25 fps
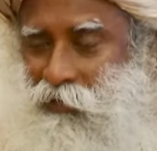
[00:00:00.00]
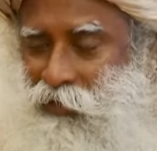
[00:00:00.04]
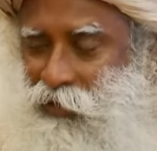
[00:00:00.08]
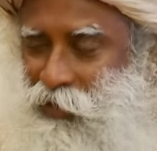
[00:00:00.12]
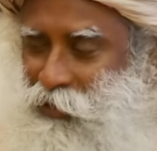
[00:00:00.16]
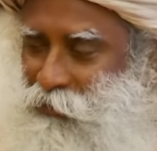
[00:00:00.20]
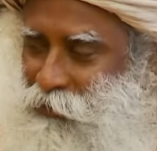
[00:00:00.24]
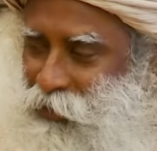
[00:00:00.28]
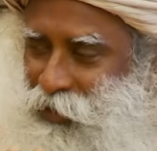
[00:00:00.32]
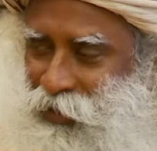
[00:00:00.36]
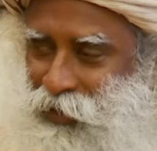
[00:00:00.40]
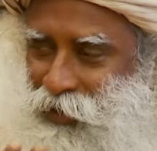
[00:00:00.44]
which
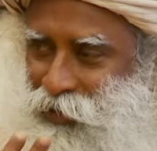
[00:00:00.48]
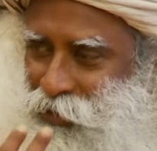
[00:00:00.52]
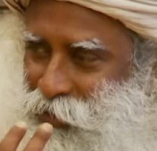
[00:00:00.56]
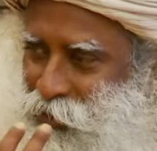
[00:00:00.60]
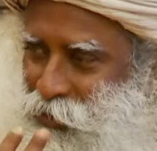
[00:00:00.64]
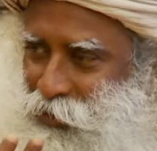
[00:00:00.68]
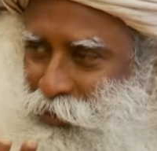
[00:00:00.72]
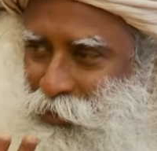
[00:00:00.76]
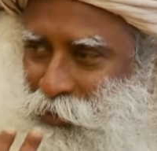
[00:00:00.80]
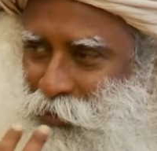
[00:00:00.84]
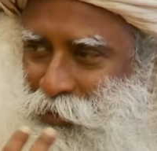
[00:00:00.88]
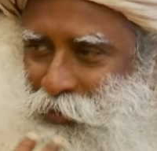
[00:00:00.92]
is very
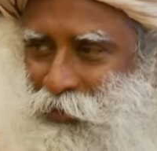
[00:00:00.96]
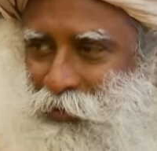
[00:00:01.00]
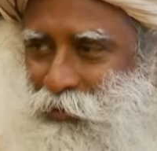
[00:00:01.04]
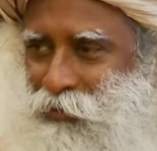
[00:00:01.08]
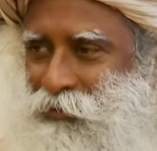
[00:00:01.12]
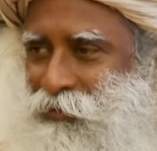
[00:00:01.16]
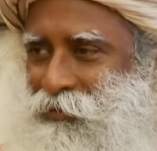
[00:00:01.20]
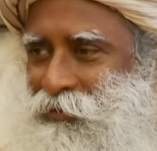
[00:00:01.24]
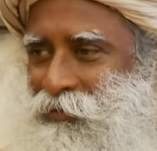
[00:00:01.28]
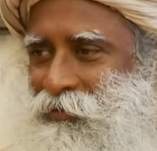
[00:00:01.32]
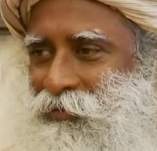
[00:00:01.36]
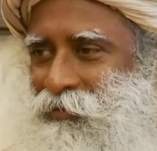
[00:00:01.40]
easy to
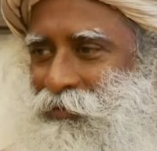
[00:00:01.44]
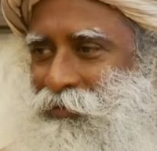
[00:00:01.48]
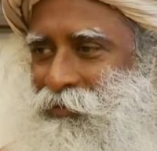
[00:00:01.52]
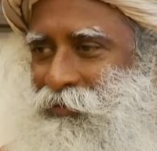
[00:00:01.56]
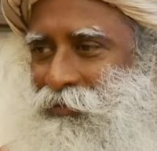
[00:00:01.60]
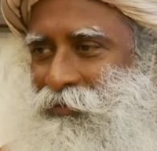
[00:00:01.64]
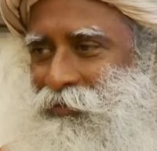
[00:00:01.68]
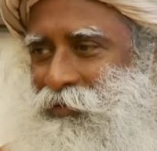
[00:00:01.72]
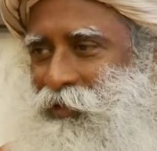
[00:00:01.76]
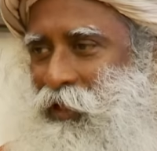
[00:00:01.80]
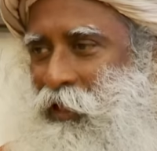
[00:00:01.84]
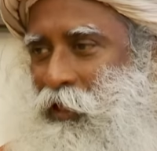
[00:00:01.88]
do,
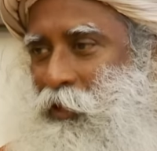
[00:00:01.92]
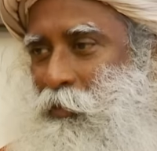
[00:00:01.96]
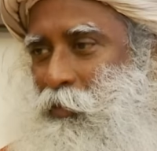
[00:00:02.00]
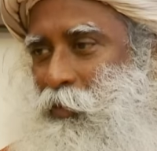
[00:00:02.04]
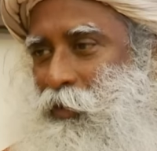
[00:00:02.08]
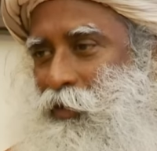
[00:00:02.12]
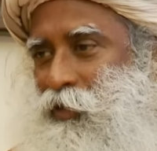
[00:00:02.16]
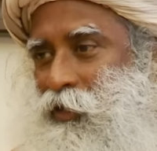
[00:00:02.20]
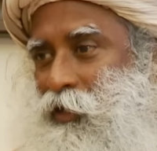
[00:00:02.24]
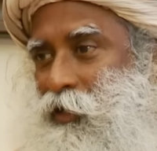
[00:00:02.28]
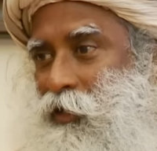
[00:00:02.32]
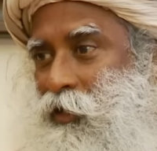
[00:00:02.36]
six
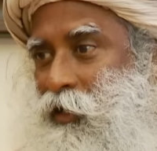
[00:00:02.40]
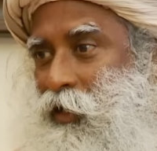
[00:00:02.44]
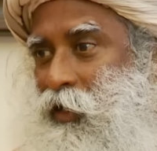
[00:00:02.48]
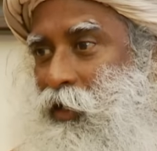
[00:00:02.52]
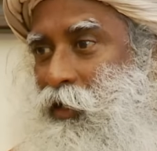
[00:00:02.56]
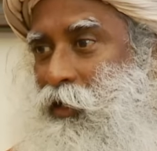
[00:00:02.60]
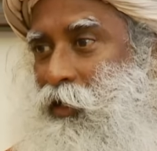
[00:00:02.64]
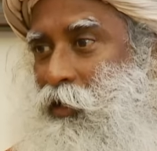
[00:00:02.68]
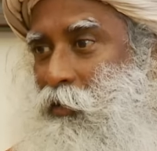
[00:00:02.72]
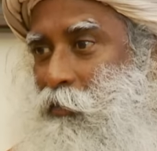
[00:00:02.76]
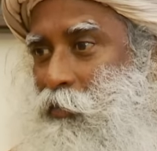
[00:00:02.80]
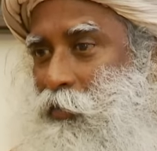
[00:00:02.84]
percent,
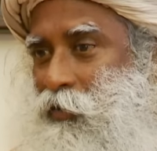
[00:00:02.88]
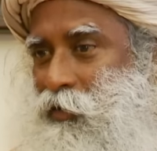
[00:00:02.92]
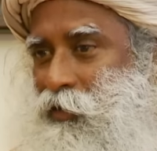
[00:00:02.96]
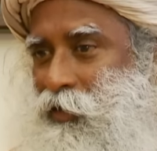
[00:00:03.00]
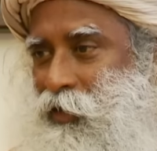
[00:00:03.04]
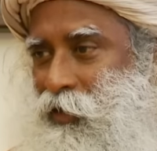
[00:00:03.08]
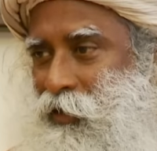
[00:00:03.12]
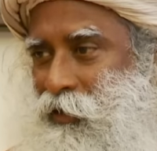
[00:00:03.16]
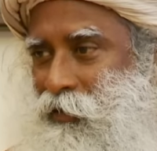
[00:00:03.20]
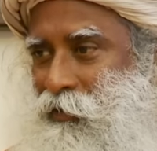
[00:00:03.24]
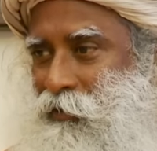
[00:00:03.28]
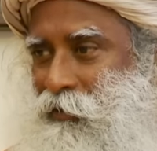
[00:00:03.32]
ninety
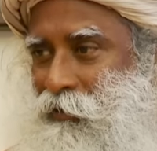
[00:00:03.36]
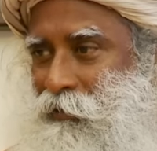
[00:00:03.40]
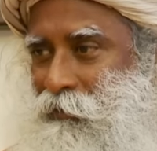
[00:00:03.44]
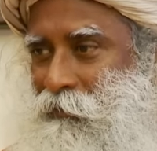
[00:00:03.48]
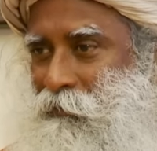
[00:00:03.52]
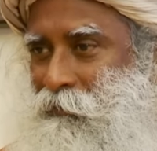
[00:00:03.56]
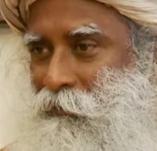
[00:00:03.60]
percent.